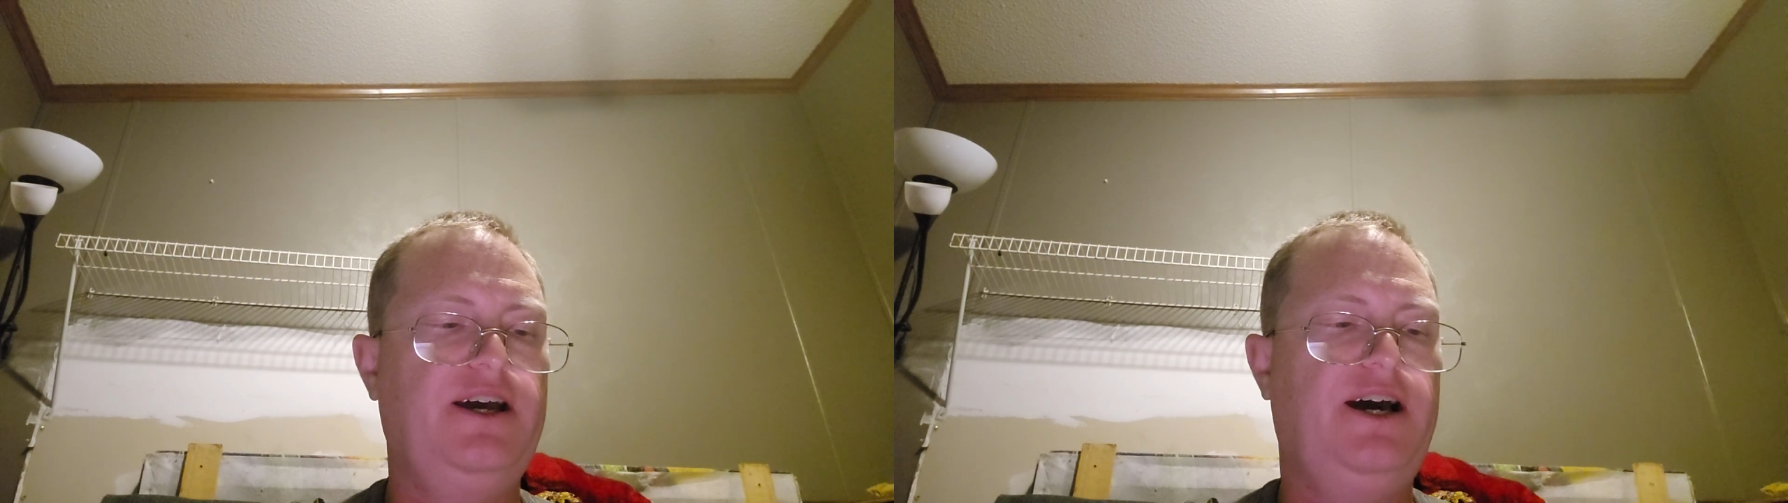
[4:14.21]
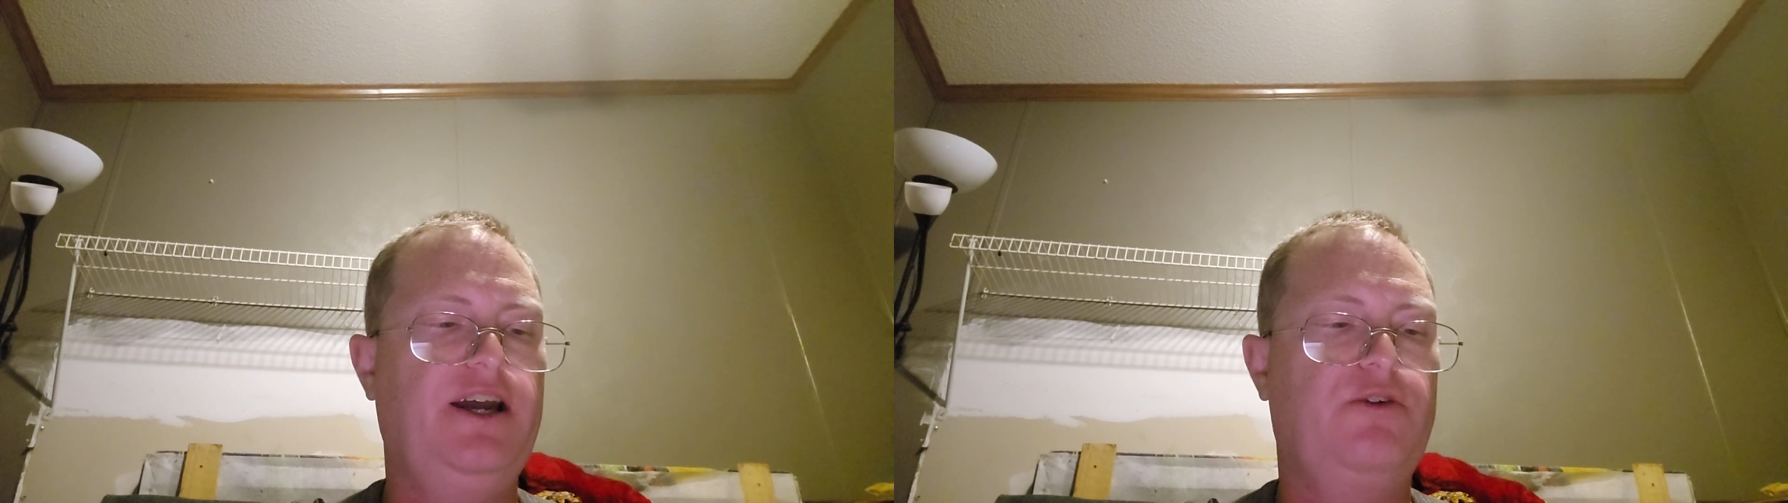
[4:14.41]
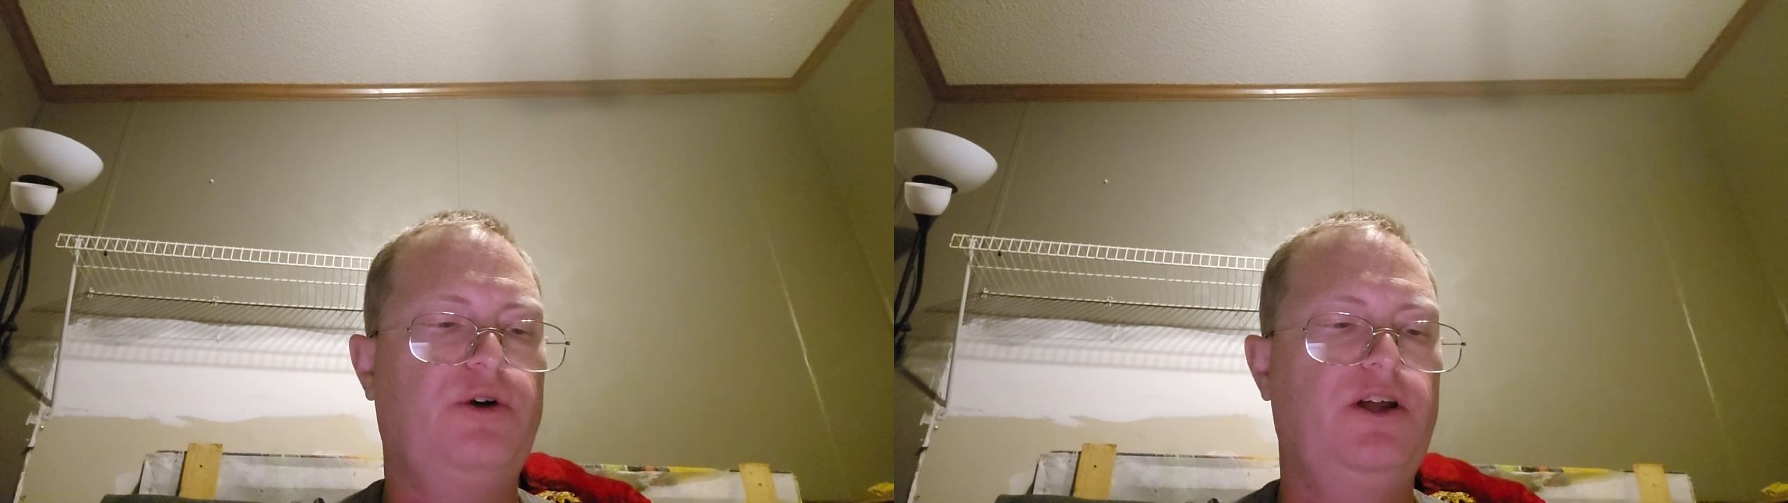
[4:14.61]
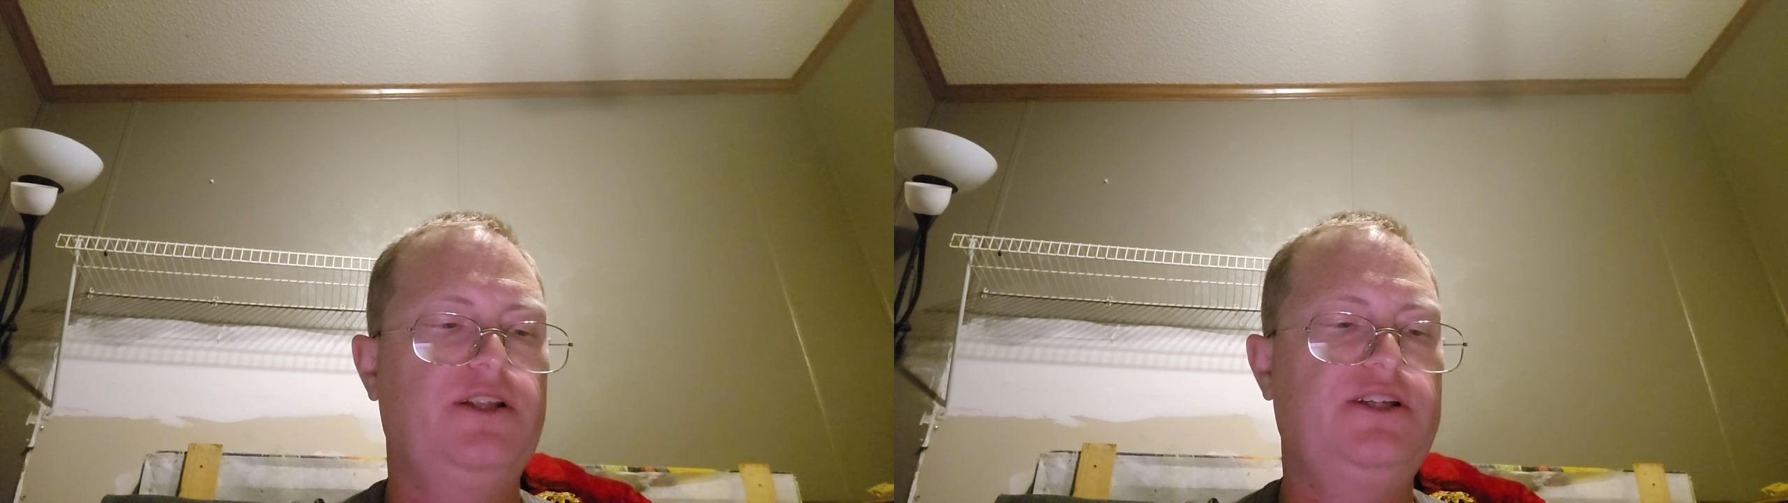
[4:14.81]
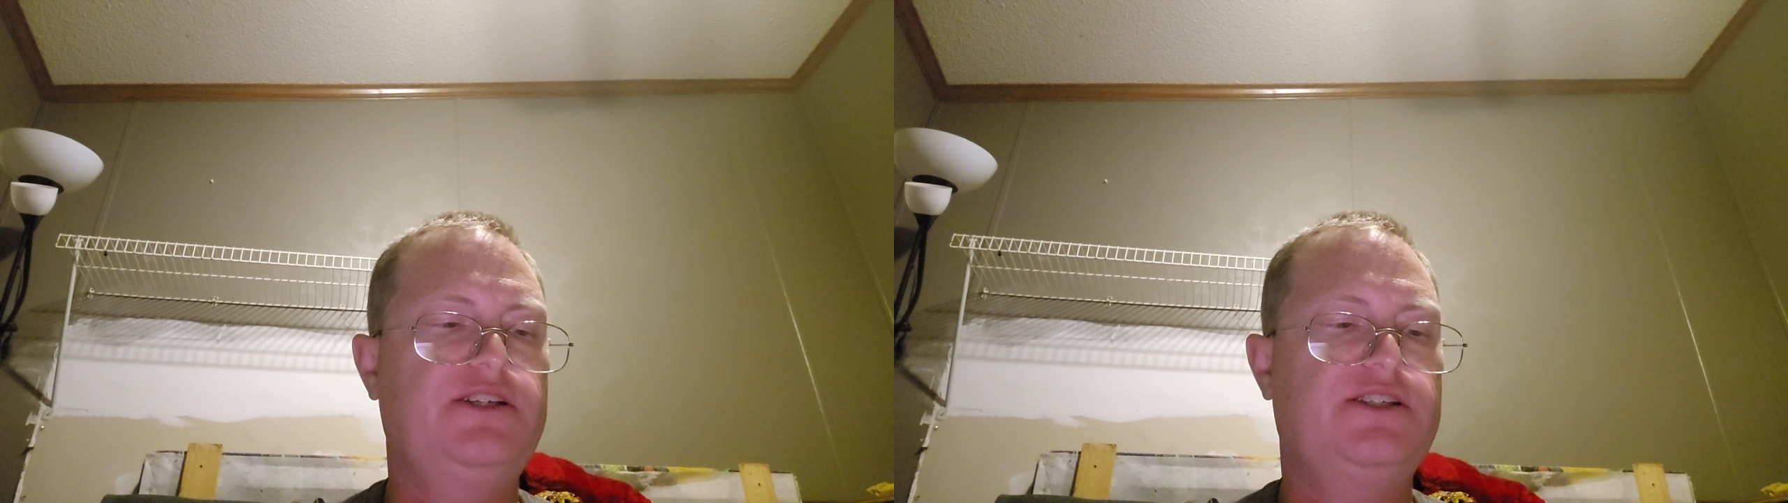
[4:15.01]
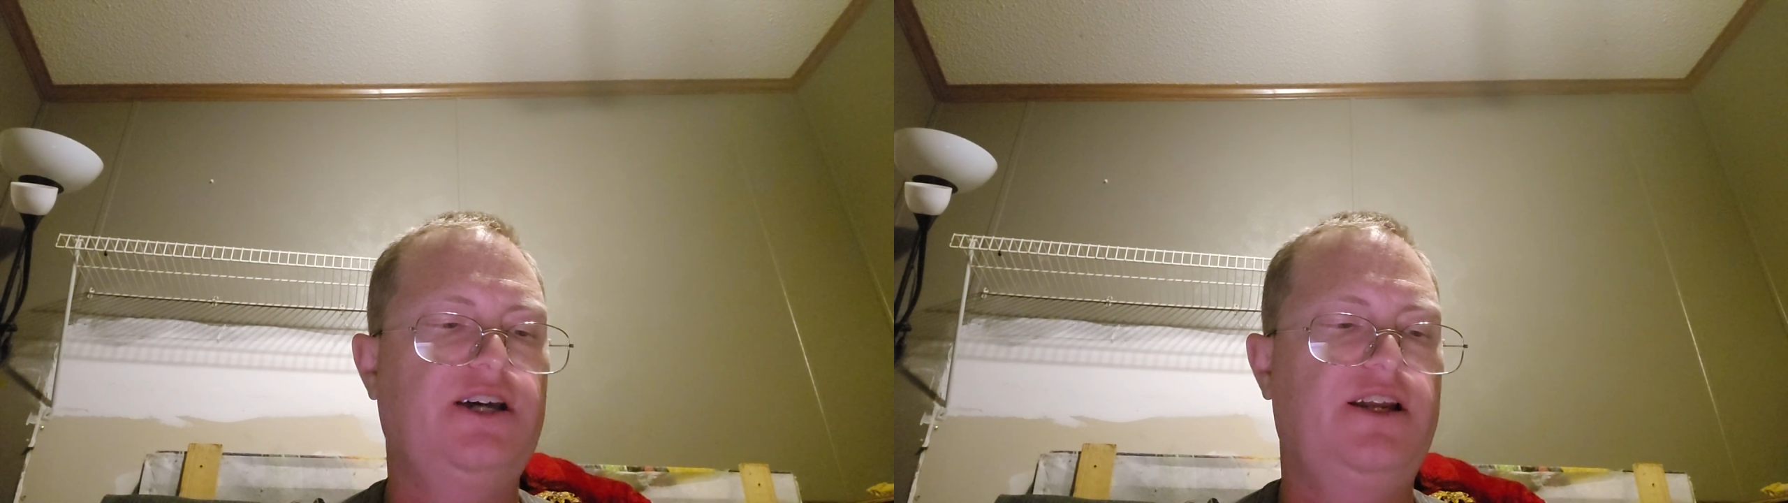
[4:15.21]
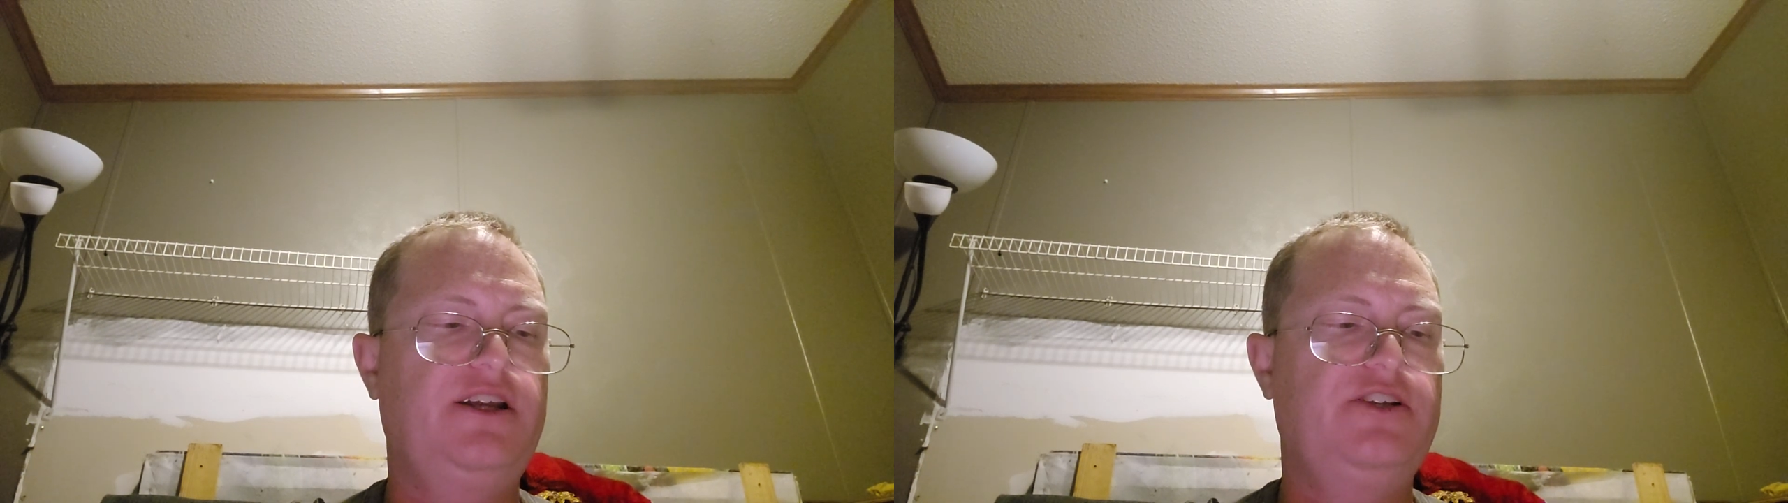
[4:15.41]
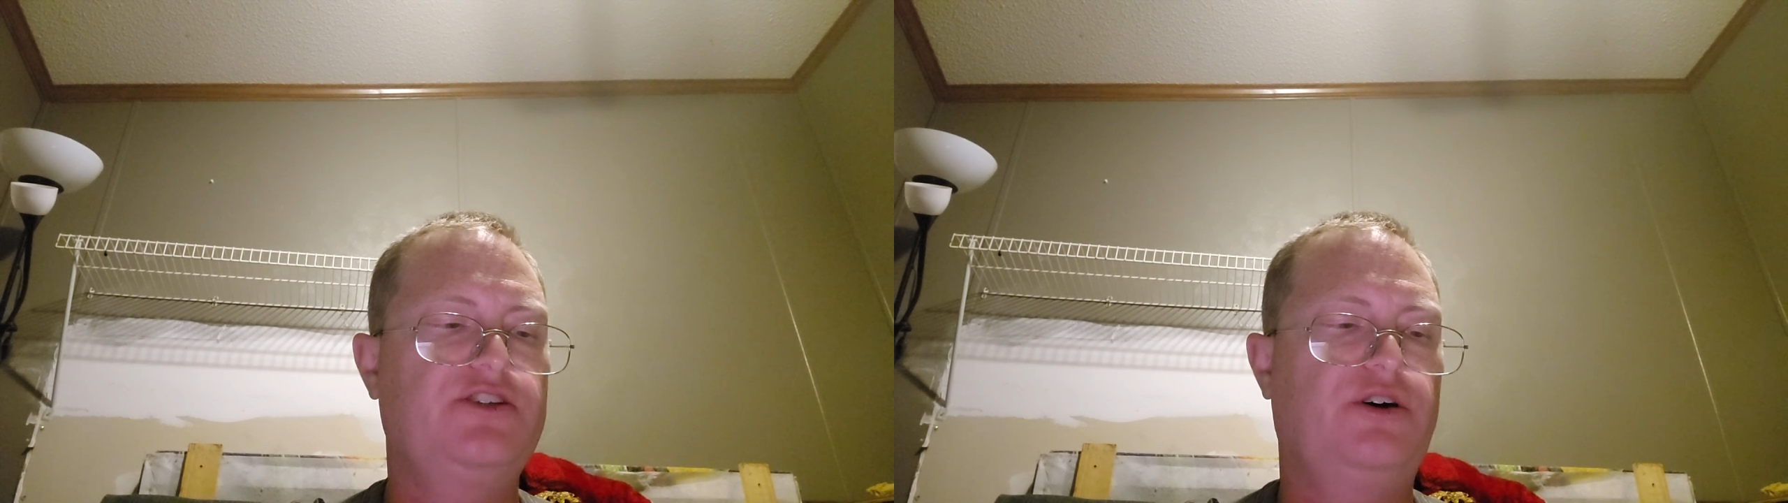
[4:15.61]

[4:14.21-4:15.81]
high-quality studies